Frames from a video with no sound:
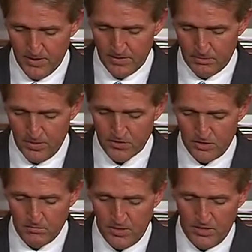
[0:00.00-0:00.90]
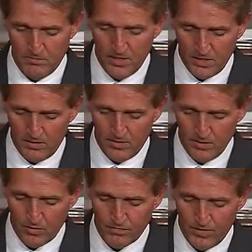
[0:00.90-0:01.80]
the President be immediately
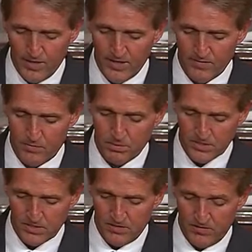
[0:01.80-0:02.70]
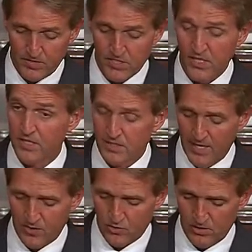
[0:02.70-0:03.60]
notified of the Senate's
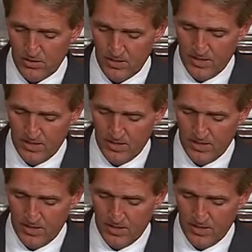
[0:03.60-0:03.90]
action,